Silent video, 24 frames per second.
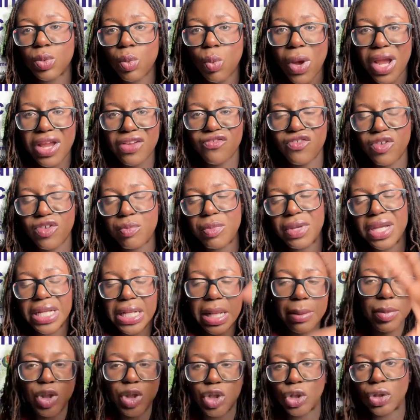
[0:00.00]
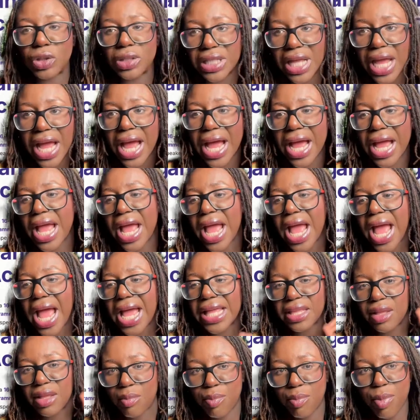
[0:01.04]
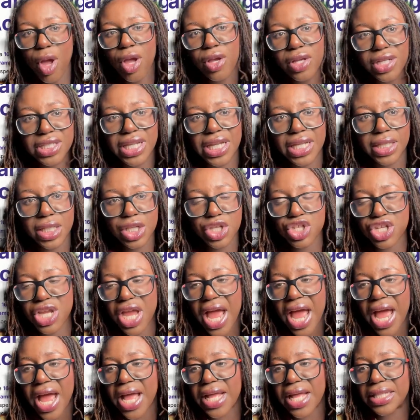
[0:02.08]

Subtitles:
wait for me, let me do that, and then post it in the chat.